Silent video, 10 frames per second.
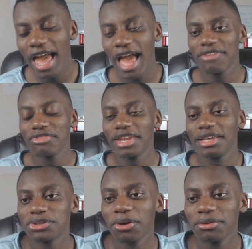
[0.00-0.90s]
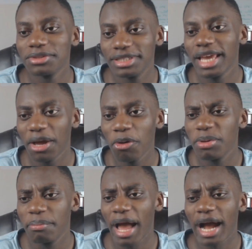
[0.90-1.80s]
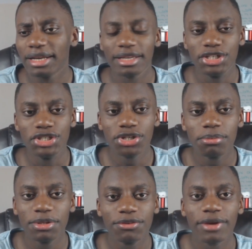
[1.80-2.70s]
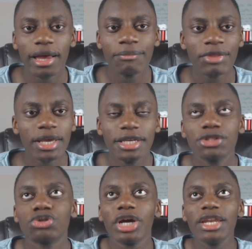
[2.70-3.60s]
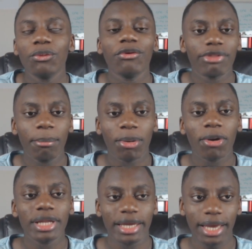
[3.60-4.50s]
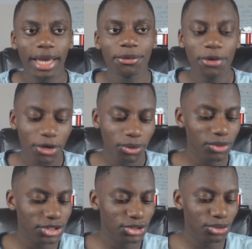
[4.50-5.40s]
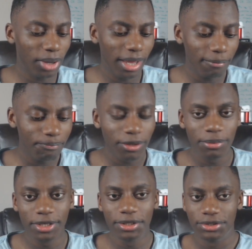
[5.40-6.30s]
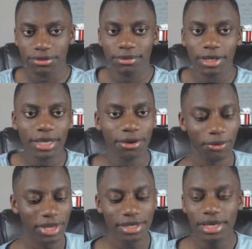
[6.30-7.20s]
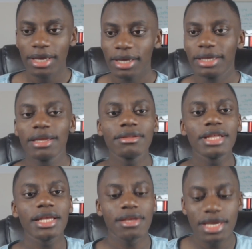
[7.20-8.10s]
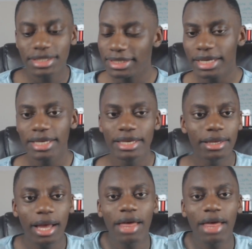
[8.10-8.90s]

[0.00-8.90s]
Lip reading: And so, yeah, he'll be back. He should be fit. He's training with the ball again, which is great because, you know, his knee,